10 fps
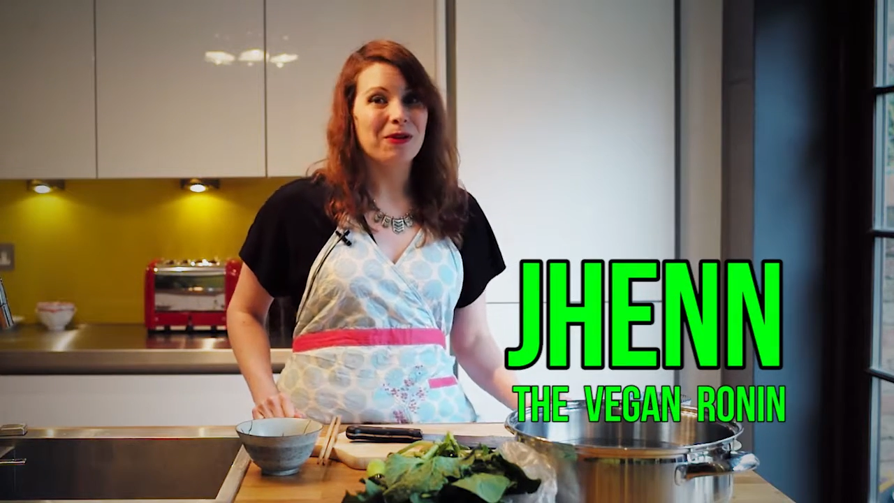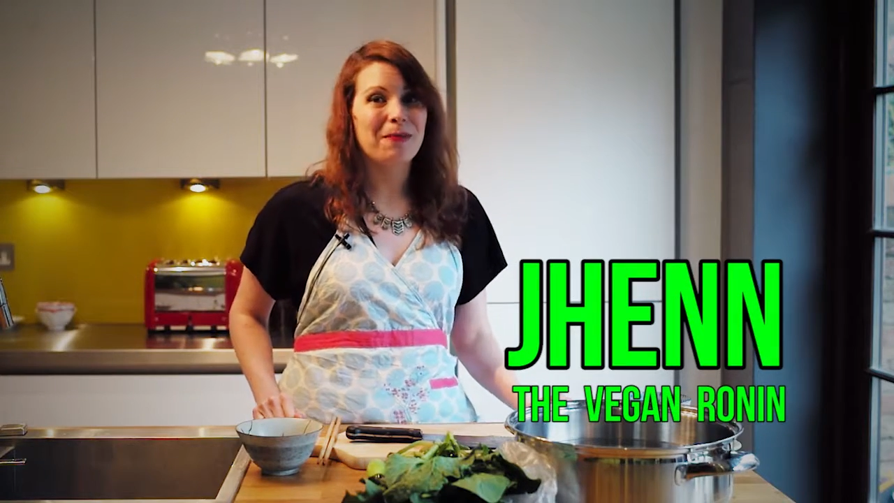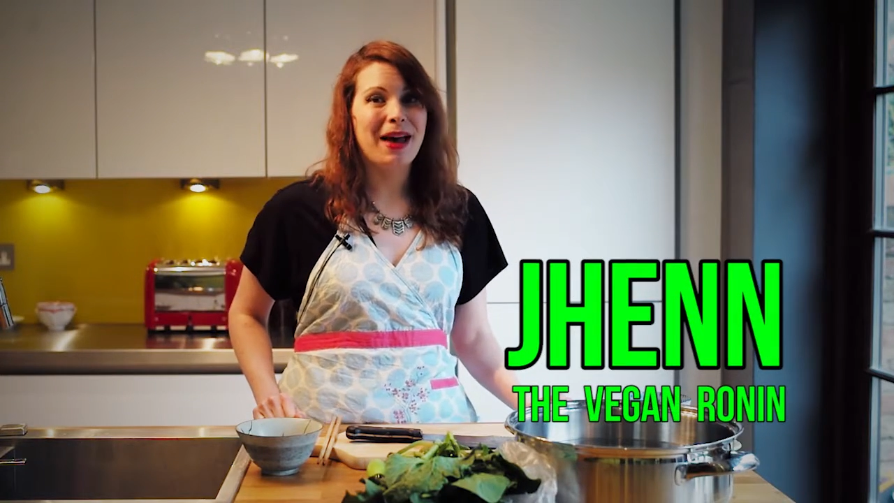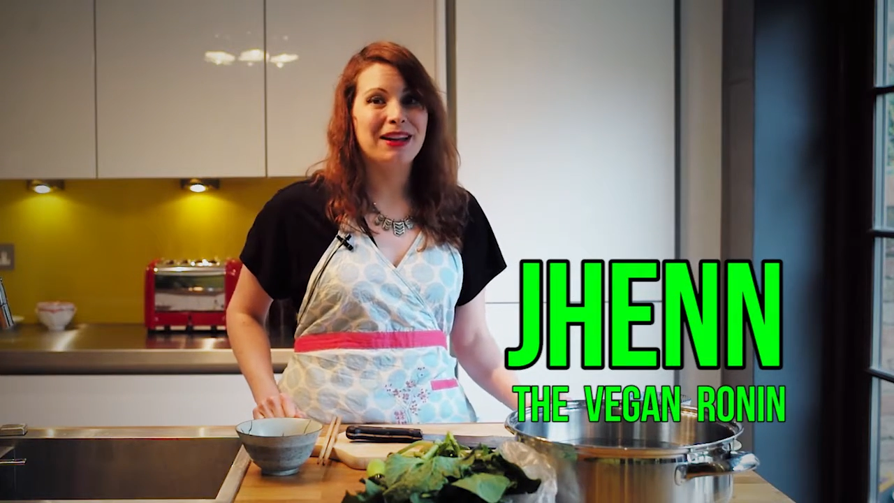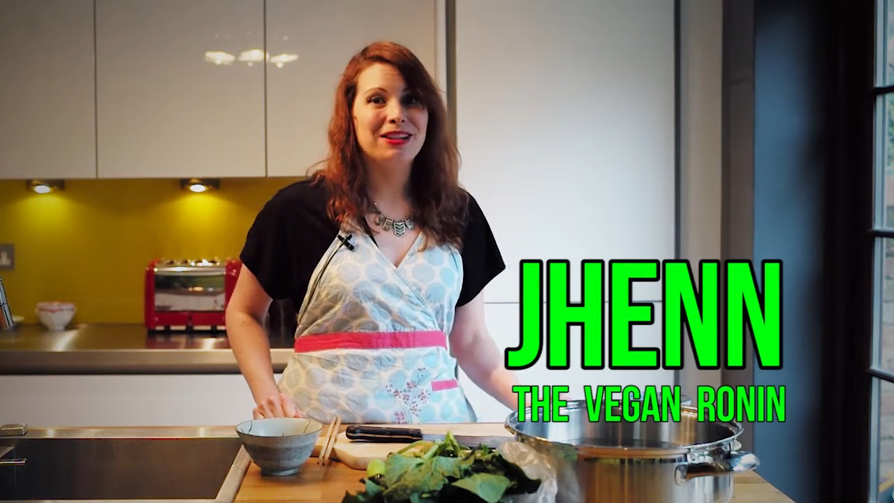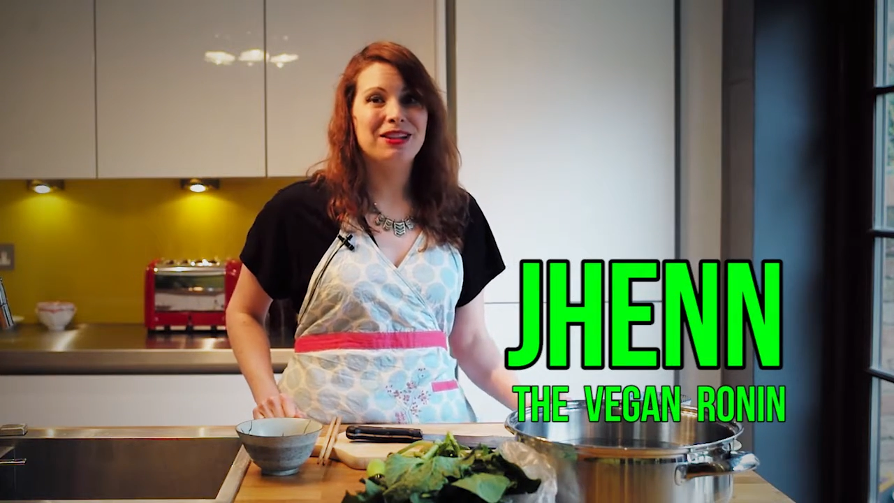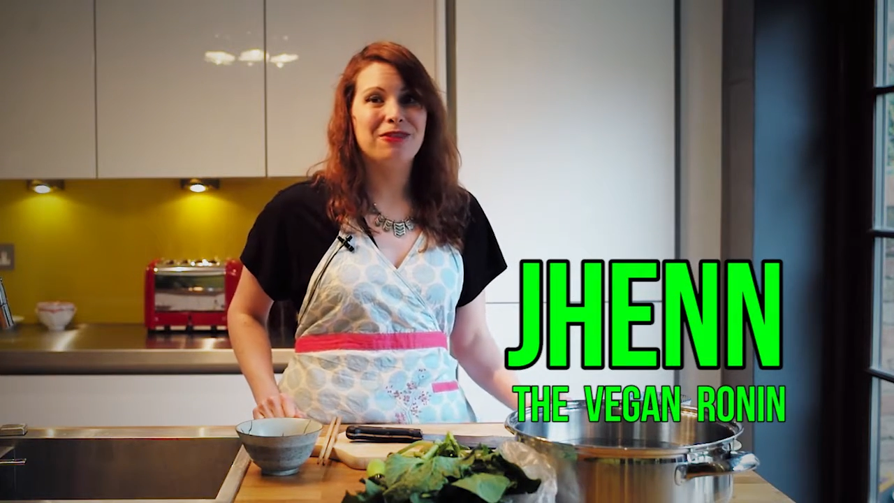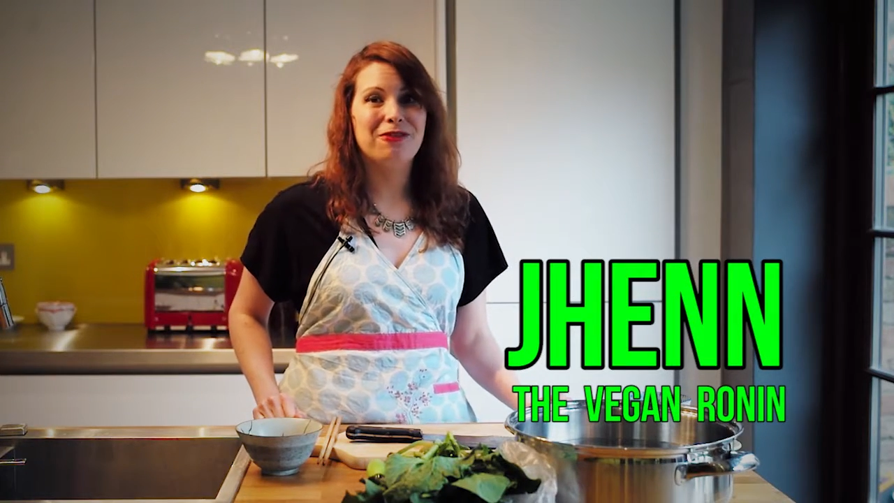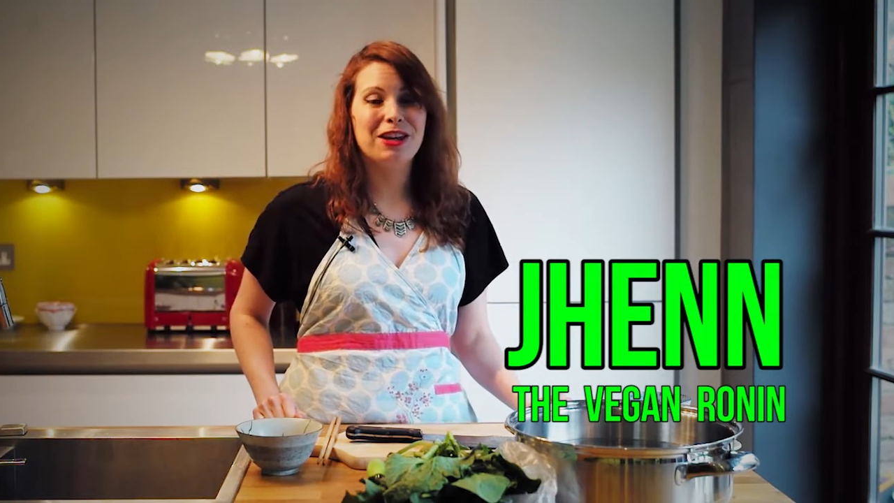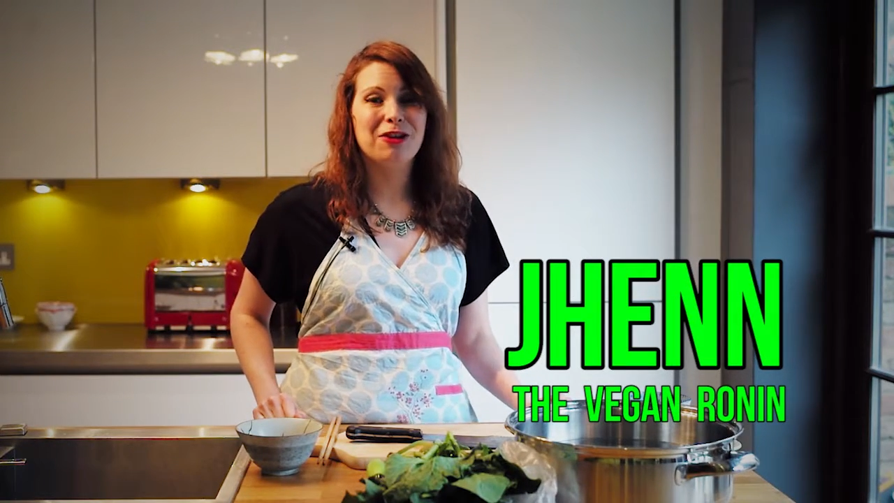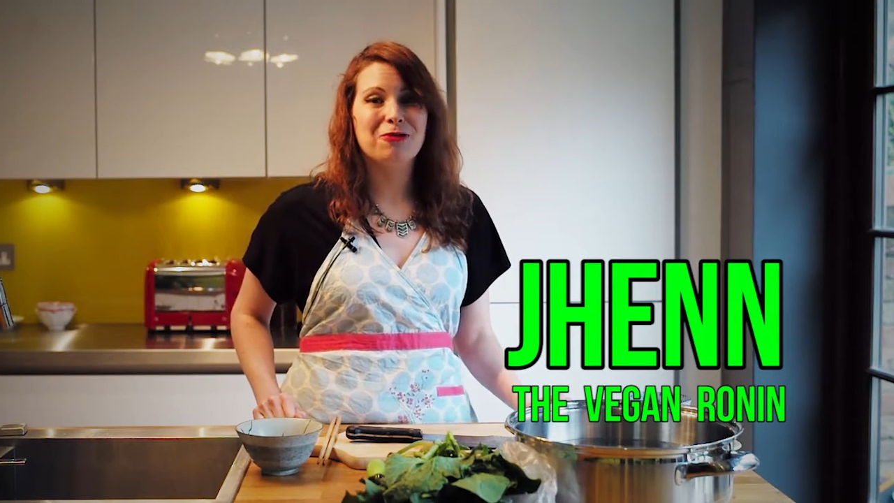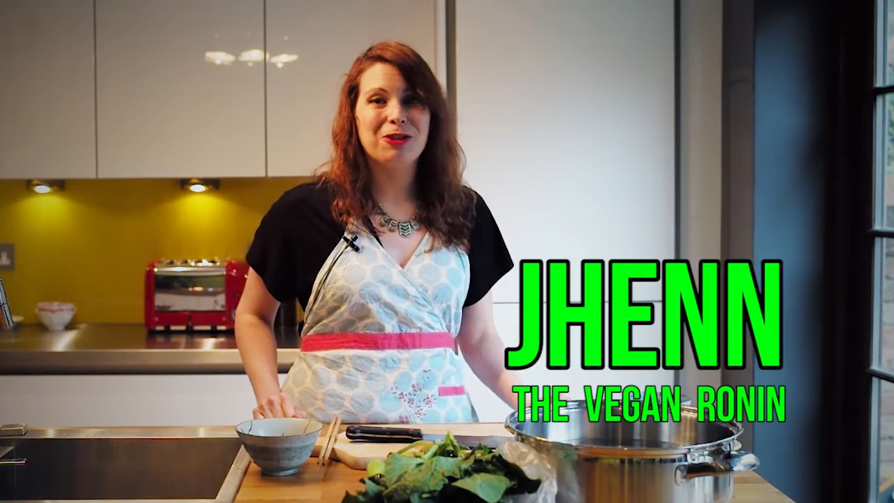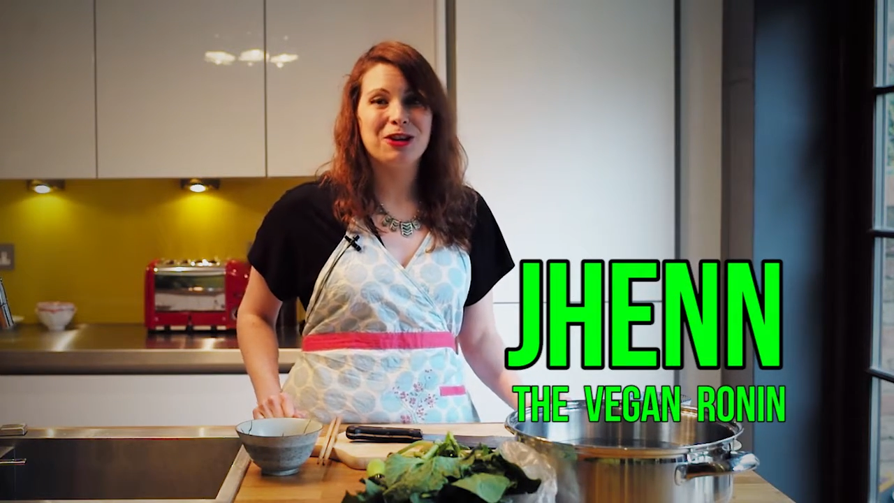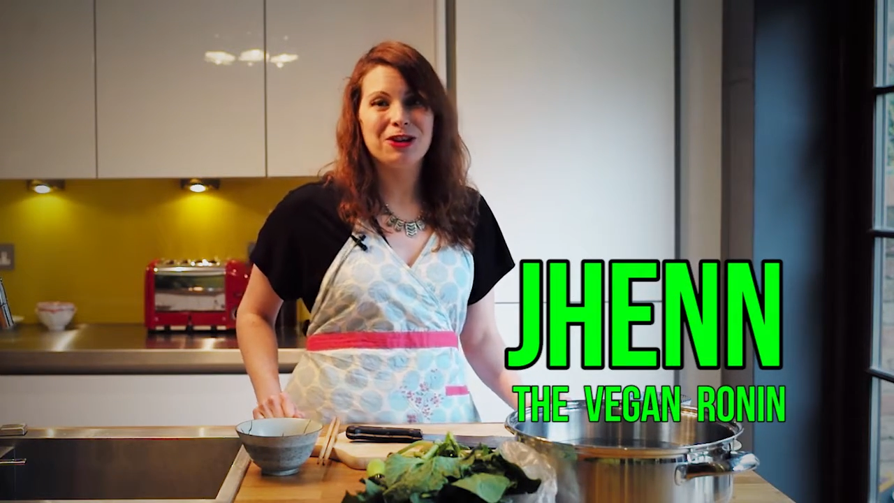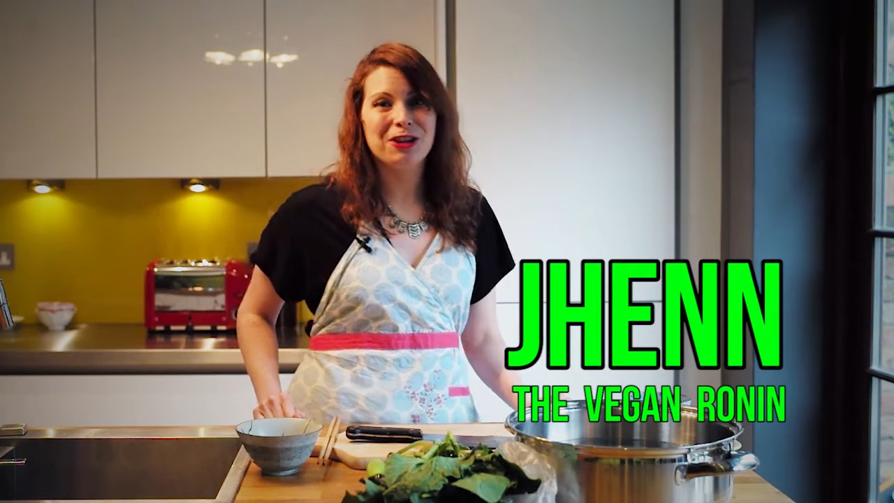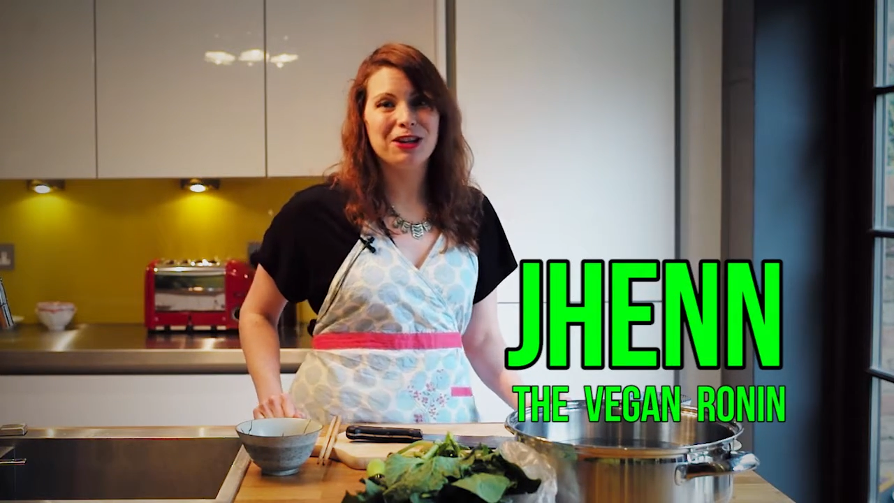back to the Vegan Ronin cooking